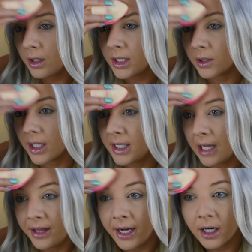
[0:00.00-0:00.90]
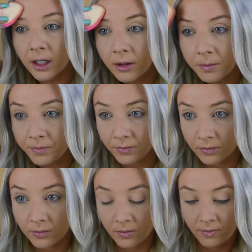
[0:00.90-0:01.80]
So I set there,
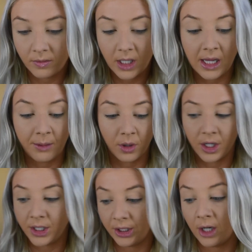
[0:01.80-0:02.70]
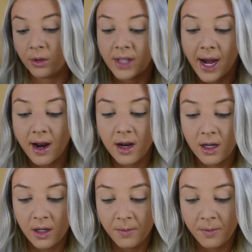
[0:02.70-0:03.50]
and then we're good to go with that.